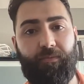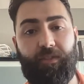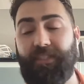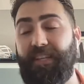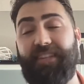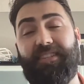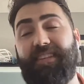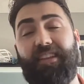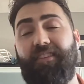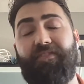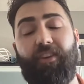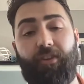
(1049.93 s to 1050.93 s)
Just as I
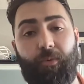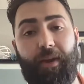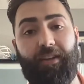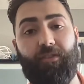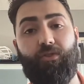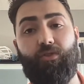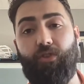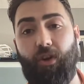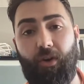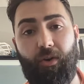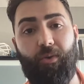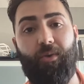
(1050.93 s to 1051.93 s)
said, the failure rate is
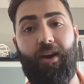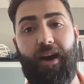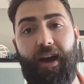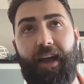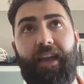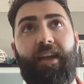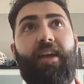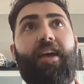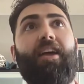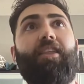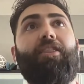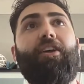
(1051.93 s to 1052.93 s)
so high.
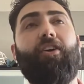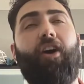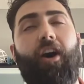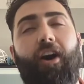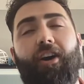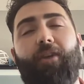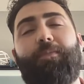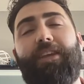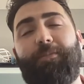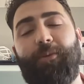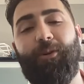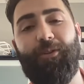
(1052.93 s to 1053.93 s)
There are
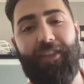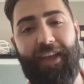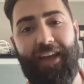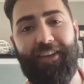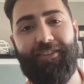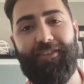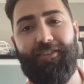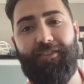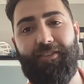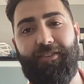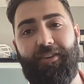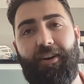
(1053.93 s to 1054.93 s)
people that
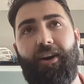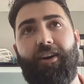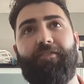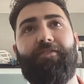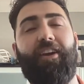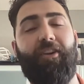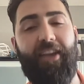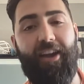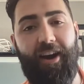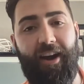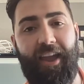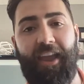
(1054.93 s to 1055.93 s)
are very
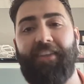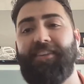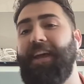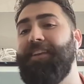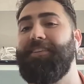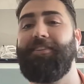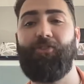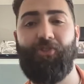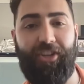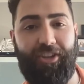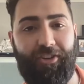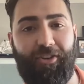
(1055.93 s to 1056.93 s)
kind and
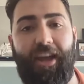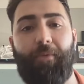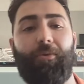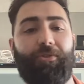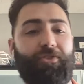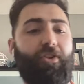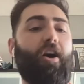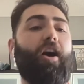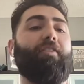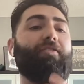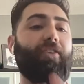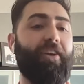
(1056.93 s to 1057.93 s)
congenial and will just
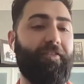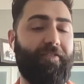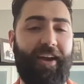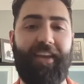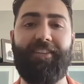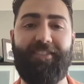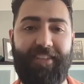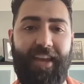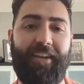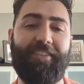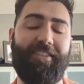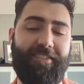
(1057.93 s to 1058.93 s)
offer advice
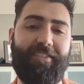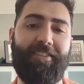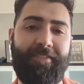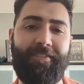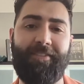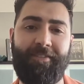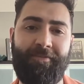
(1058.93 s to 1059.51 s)
and assistance.